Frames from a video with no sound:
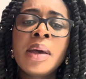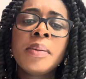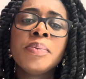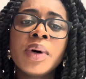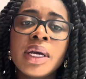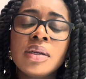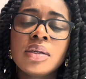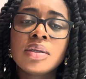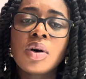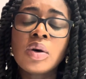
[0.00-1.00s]
But
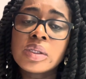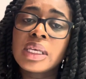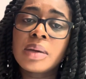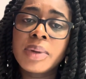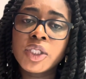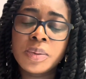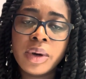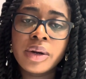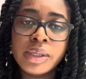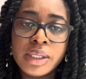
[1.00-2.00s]
also think about your
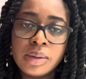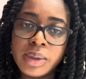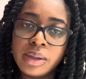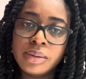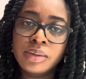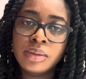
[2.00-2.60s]
partner as well.